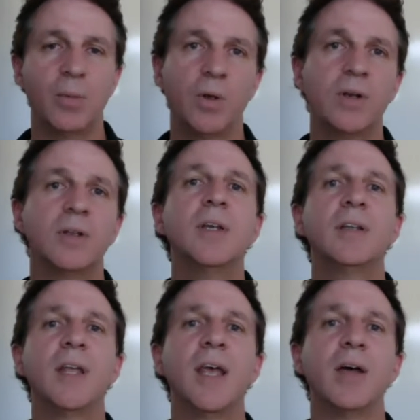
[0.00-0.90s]
We've got to
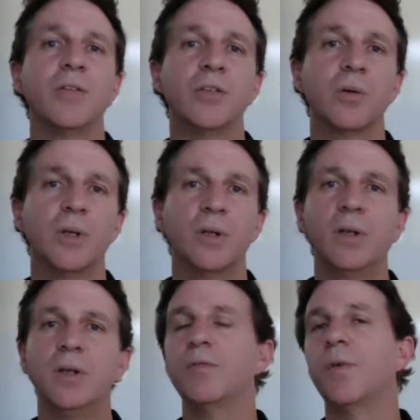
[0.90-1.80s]
dig down. So you
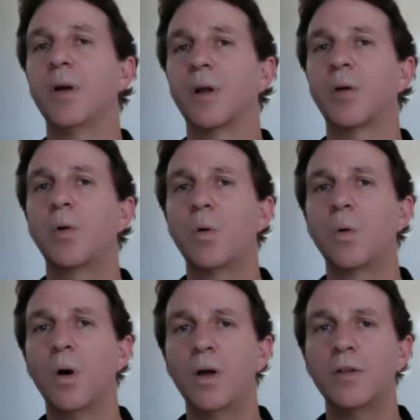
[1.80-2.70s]
need to find a
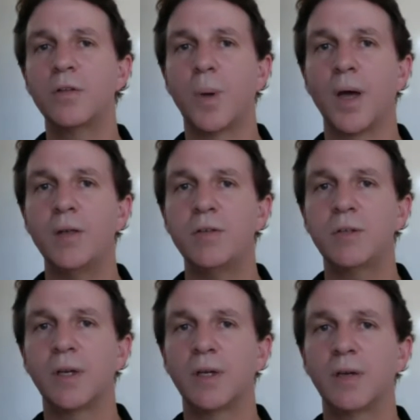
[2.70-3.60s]
quiet space
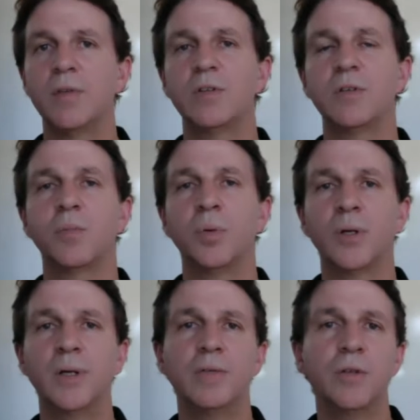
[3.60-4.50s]
and give yourself
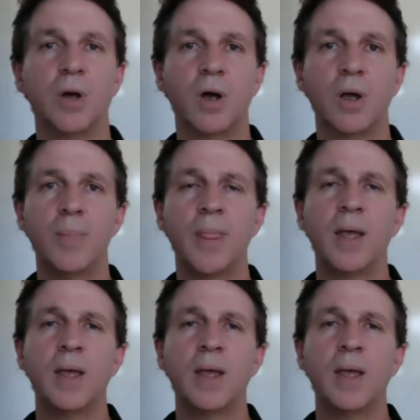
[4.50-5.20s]
plenty of time